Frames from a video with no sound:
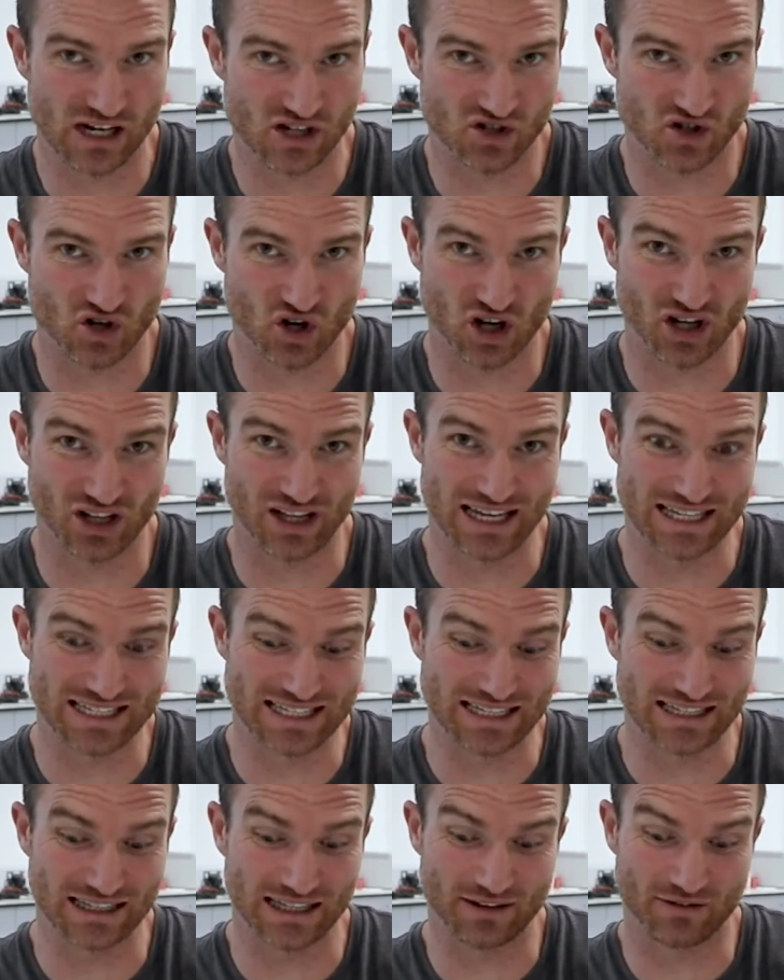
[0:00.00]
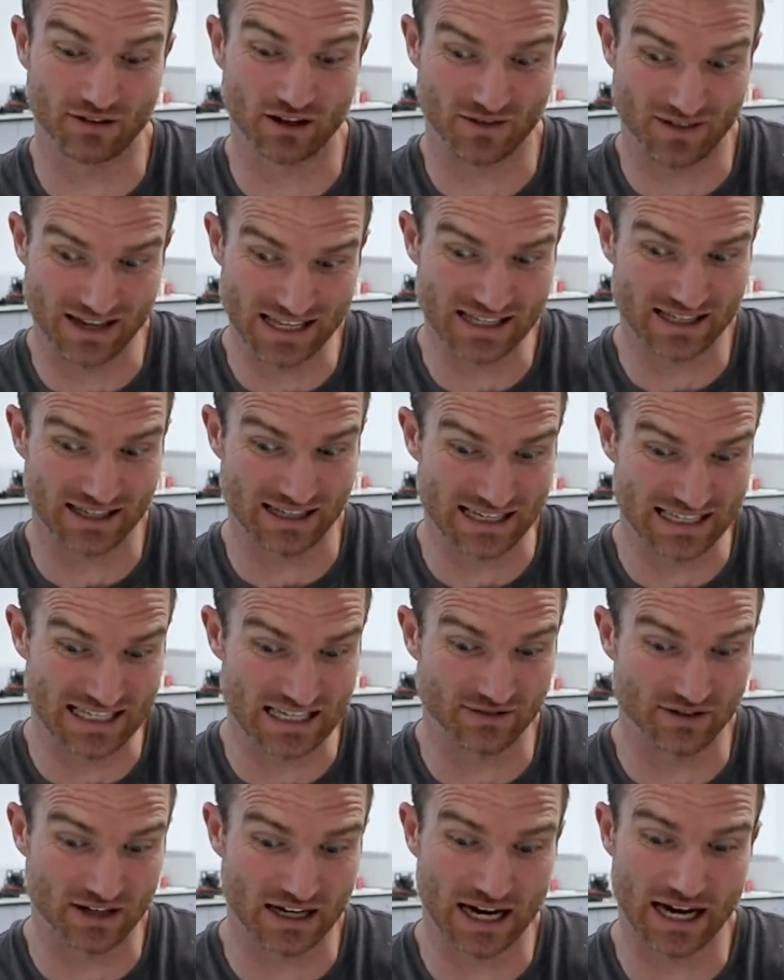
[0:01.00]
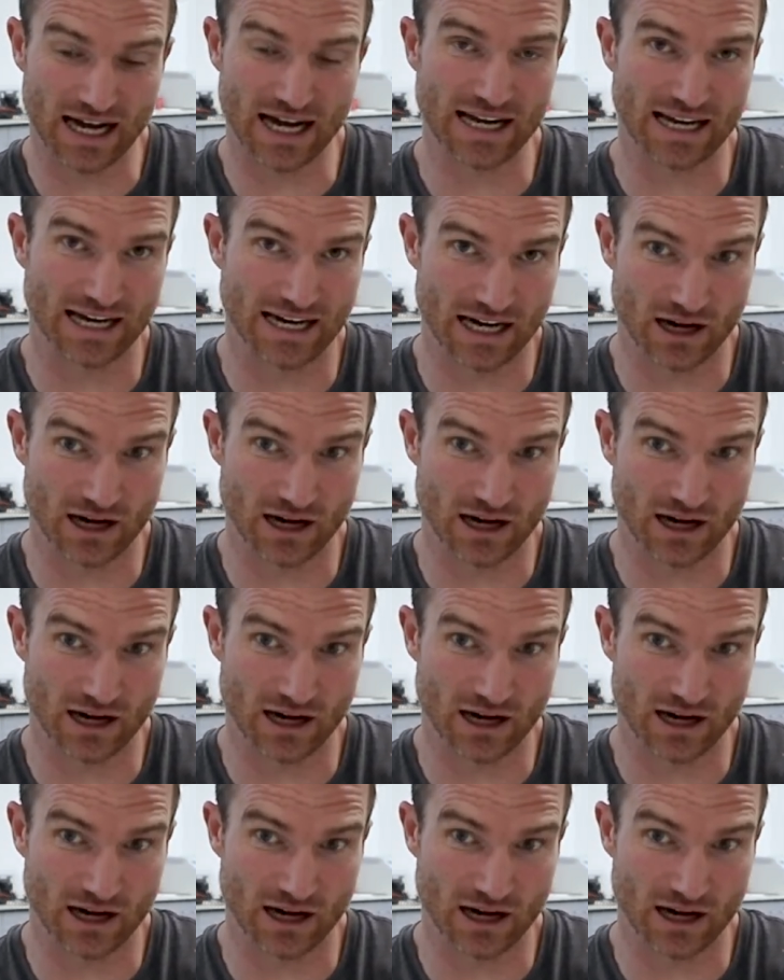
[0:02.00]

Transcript: circulating level of insulin is even higher.